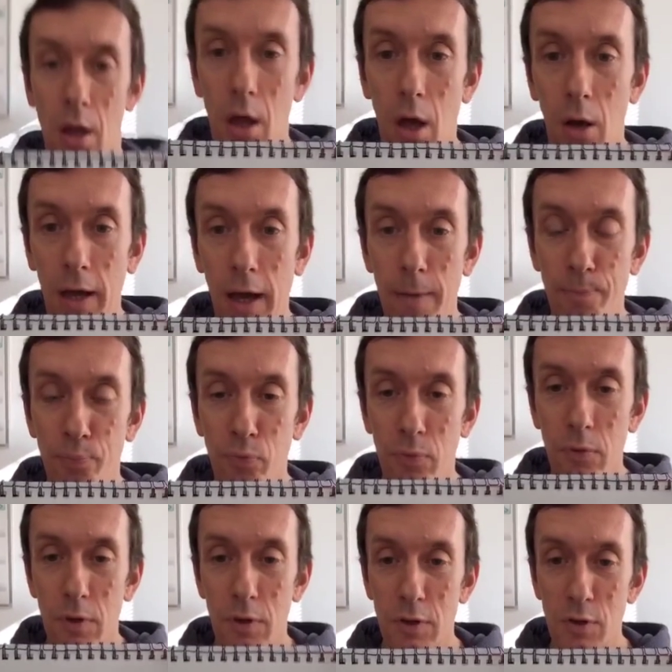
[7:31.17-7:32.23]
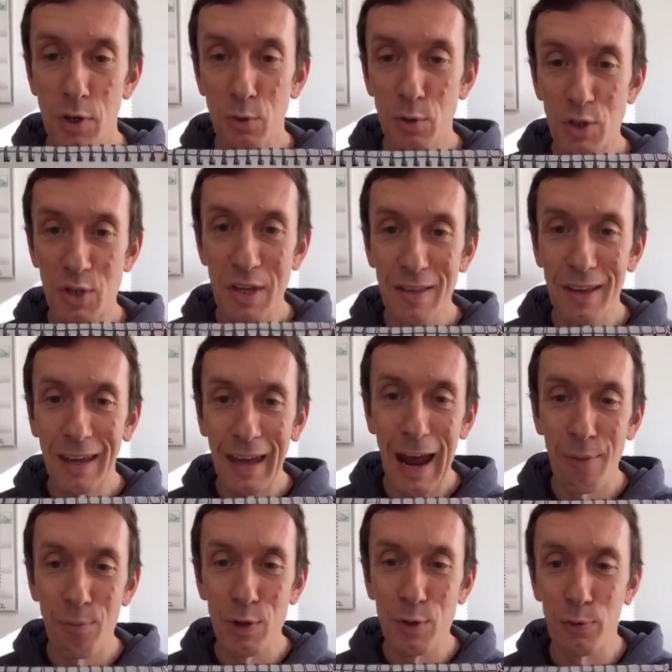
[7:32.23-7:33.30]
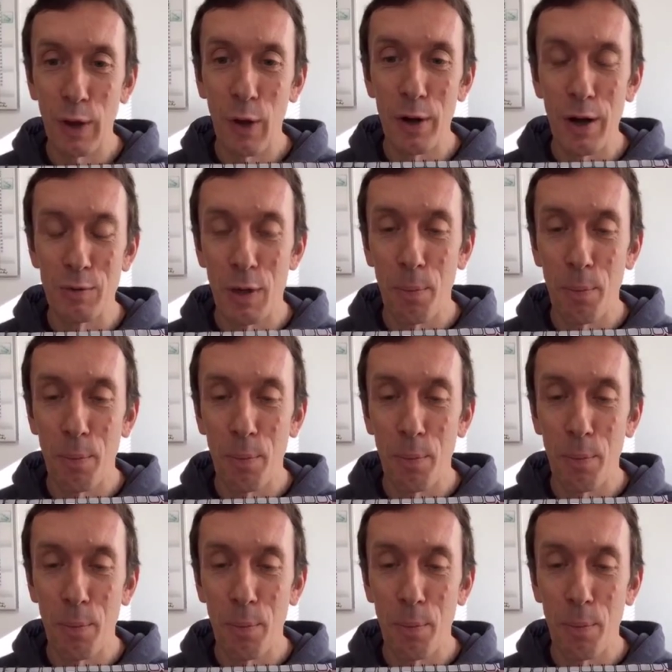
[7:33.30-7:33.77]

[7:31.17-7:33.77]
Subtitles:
Okay, you'll see the cameras floating up.